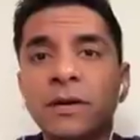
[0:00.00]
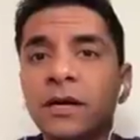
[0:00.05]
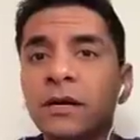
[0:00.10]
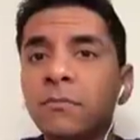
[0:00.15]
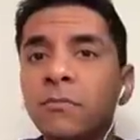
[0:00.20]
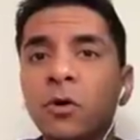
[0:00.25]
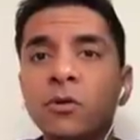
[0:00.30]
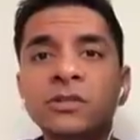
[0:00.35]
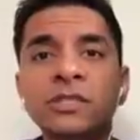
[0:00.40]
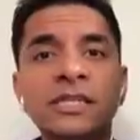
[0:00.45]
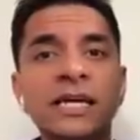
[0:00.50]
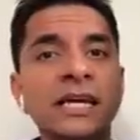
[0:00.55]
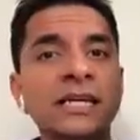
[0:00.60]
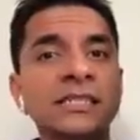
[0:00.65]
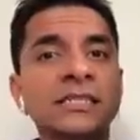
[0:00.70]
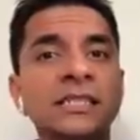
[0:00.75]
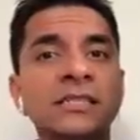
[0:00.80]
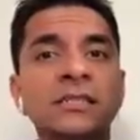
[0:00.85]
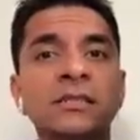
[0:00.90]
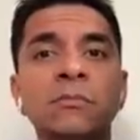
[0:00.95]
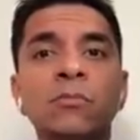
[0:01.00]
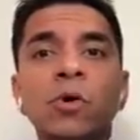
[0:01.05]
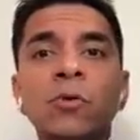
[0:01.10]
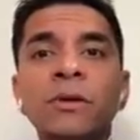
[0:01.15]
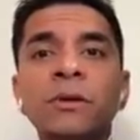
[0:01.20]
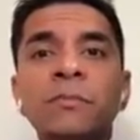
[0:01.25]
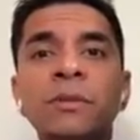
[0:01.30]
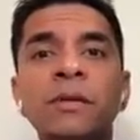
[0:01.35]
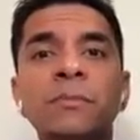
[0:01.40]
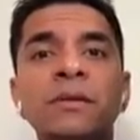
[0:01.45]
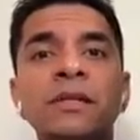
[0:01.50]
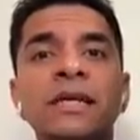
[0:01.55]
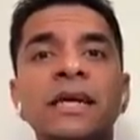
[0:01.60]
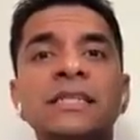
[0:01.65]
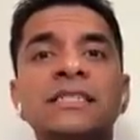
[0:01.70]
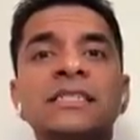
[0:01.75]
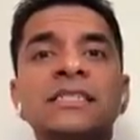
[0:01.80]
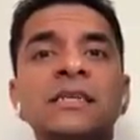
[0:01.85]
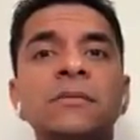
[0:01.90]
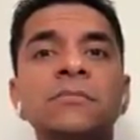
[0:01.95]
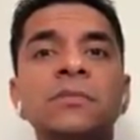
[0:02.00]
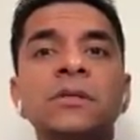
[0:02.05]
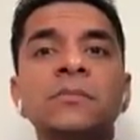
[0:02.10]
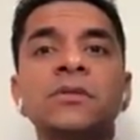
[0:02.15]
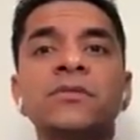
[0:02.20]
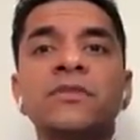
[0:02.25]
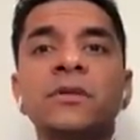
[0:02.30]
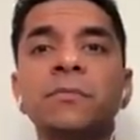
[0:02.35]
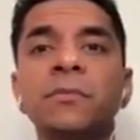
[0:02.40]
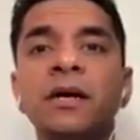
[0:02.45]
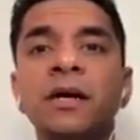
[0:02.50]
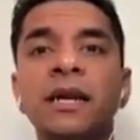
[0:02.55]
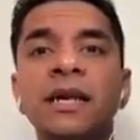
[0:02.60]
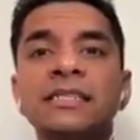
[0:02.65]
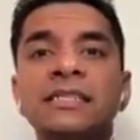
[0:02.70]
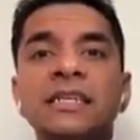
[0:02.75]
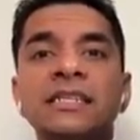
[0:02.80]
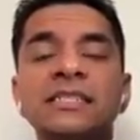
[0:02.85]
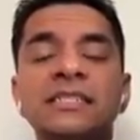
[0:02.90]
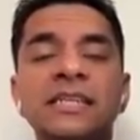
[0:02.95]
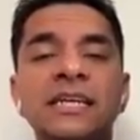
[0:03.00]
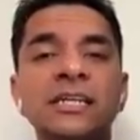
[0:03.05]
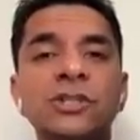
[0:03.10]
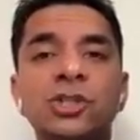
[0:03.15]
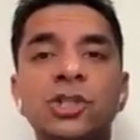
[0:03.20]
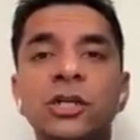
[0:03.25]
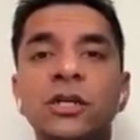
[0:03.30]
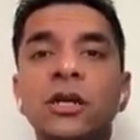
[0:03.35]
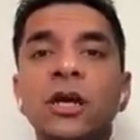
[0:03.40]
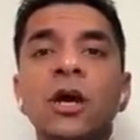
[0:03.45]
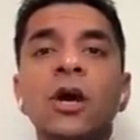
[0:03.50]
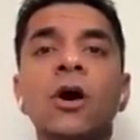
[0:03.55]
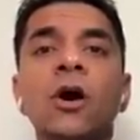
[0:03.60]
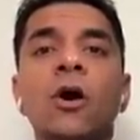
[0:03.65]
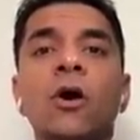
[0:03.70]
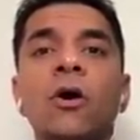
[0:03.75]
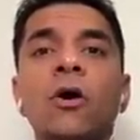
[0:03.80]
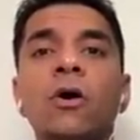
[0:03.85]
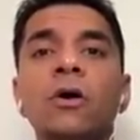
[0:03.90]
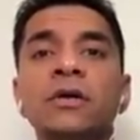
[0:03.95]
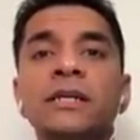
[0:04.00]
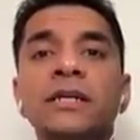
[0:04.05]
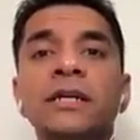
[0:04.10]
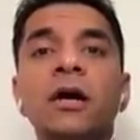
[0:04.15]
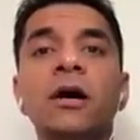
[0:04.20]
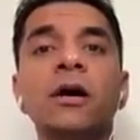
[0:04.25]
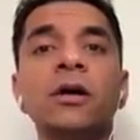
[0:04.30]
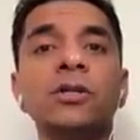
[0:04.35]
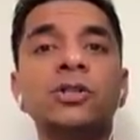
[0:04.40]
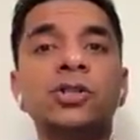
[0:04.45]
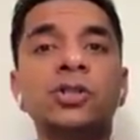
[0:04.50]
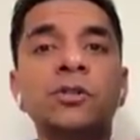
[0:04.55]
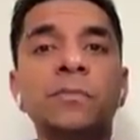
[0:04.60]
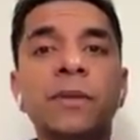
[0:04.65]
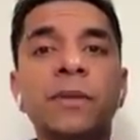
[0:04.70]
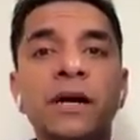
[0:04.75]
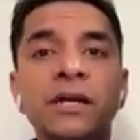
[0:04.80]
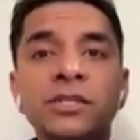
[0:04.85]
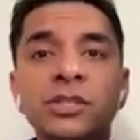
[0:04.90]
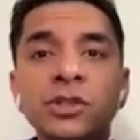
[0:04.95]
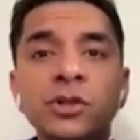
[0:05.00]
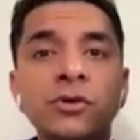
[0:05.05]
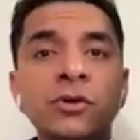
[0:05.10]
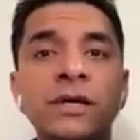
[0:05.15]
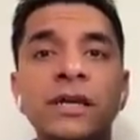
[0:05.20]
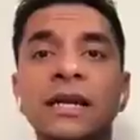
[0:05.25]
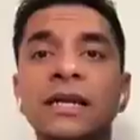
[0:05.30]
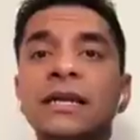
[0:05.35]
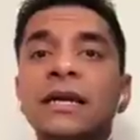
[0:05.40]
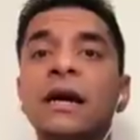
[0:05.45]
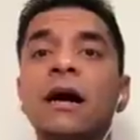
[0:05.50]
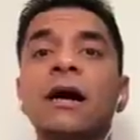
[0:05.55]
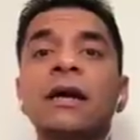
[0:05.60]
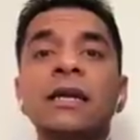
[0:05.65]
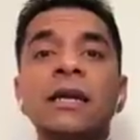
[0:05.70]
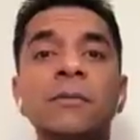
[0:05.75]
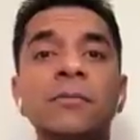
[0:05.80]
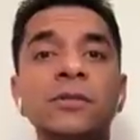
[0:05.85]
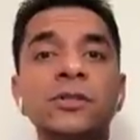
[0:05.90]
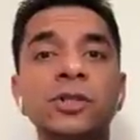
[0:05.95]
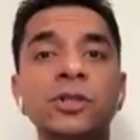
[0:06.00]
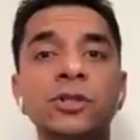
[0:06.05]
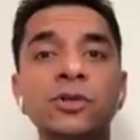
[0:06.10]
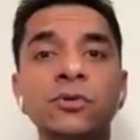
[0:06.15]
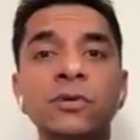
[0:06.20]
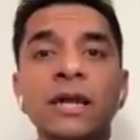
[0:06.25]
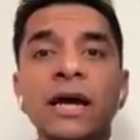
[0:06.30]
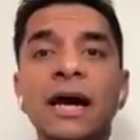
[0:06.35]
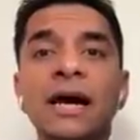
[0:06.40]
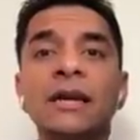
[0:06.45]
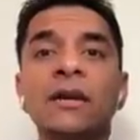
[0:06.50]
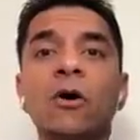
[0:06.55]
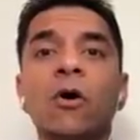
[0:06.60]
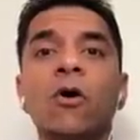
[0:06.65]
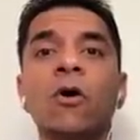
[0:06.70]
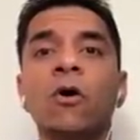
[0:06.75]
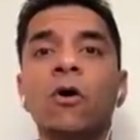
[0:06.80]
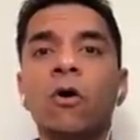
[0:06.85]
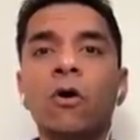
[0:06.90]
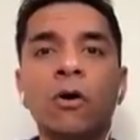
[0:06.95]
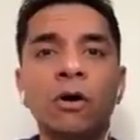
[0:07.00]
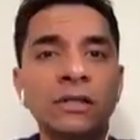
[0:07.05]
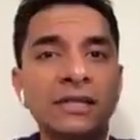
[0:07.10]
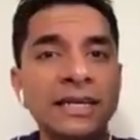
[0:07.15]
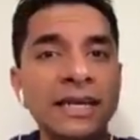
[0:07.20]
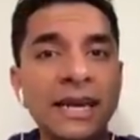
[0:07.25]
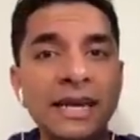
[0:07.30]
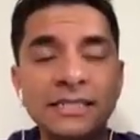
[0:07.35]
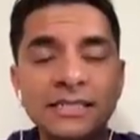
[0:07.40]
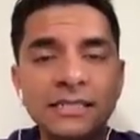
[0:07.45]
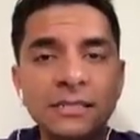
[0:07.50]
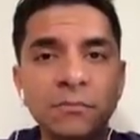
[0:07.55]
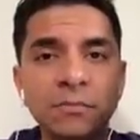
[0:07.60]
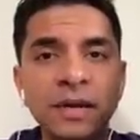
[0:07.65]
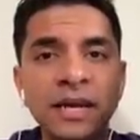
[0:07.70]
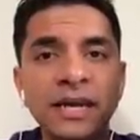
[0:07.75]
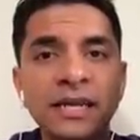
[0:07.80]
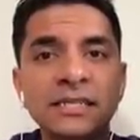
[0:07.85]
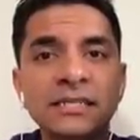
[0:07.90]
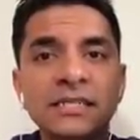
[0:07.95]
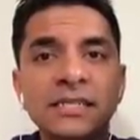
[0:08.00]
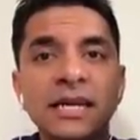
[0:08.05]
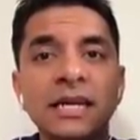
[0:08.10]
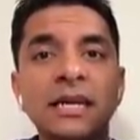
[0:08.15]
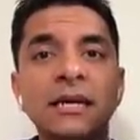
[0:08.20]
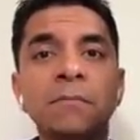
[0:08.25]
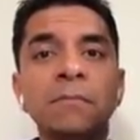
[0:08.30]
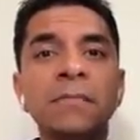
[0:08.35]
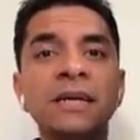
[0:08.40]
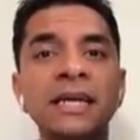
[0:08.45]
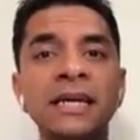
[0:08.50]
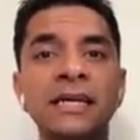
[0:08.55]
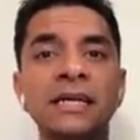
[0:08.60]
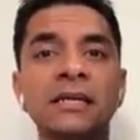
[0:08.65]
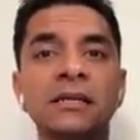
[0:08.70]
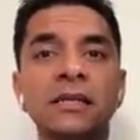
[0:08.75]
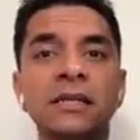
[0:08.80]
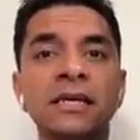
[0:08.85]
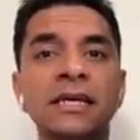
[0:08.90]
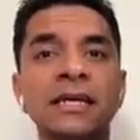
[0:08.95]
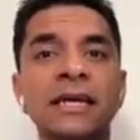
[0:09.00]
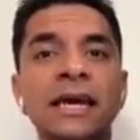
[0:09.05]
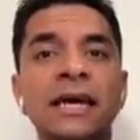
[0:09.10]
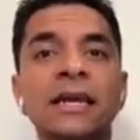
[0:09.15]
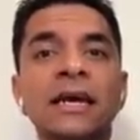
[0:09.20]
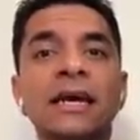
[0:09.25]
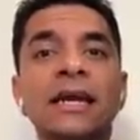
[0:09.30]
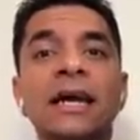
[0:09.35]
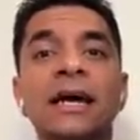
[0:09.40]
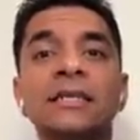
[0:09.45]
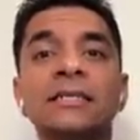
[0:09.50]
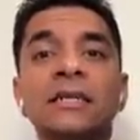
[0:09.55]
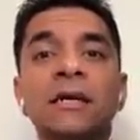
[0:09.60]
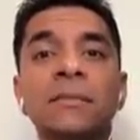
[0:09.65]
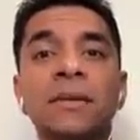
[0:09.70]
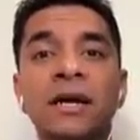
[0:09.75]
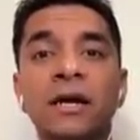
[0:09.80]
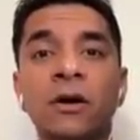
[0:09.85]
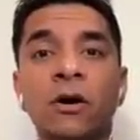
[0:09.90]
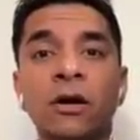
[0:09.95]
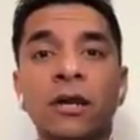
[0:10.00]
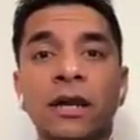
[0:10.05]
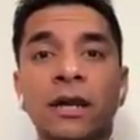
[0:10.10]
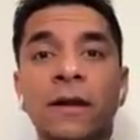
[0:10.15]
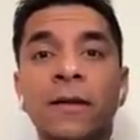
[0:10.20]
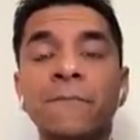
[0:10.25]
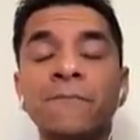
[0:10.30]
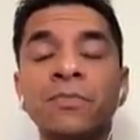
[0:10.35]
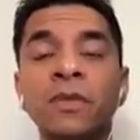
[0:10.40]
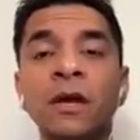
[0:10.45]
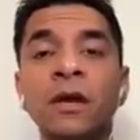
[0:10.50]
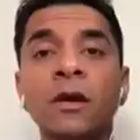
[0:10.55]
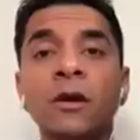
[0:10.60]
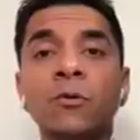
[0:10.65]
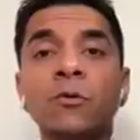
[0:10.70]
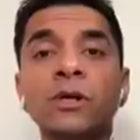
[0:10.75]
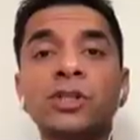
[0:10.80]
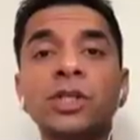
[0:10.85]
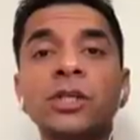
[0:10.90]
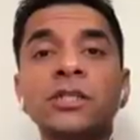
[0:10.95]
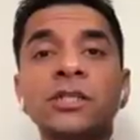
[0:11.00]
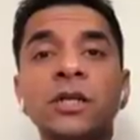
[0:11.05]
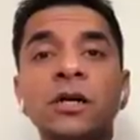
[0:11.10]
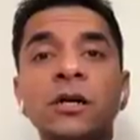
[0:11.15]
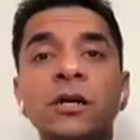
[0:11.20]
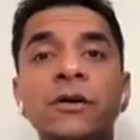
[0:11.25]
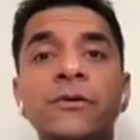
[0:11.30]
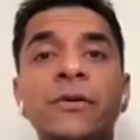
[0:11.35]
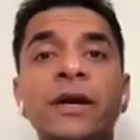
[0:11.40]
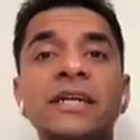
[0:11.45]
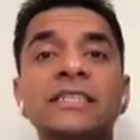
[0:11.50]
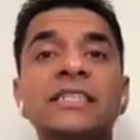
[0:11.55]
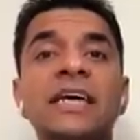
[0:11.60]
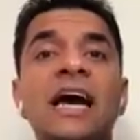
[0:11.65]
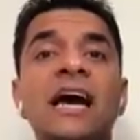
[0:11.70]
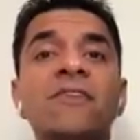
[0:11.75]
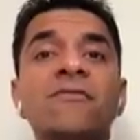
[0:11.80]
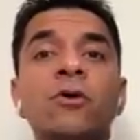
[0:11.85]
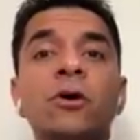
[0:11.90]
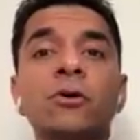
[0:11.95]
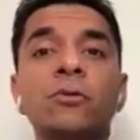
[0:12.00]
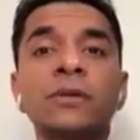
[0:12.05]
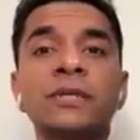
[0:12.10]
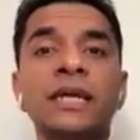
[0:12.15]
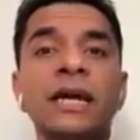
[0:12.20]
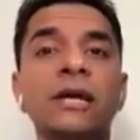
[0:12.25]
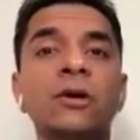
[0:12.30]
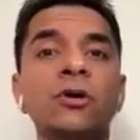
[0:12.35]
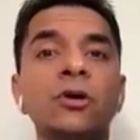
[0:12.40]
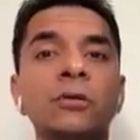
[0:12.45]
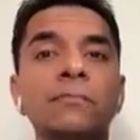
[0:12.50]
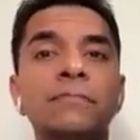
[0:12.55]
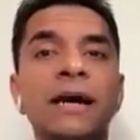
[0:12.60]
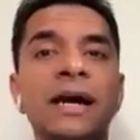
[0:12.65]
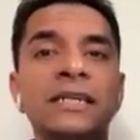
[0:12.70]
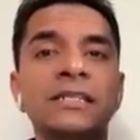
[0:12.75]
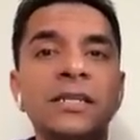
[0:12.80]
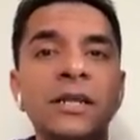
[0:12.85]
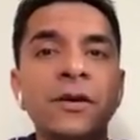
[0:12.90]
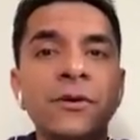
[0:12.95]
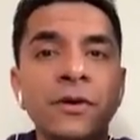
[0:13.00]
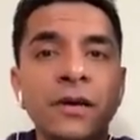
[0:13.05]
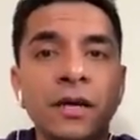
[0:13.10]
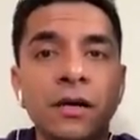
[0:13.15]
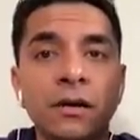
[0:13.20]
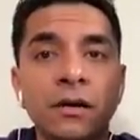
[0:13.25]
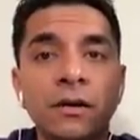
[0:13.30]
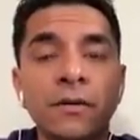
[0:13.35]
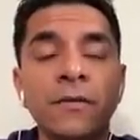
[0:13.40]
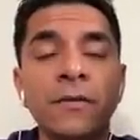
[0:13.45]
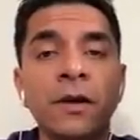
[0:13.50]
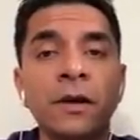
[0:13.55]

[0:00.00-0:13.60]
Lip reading: But in most cases, the moment people get symptoms of the burning sensation or the urge to pass urine and they're unable to do that, or all the aches and pains, they immediately get an antibiotic, which in turn wreaks havoc with their good bacteria.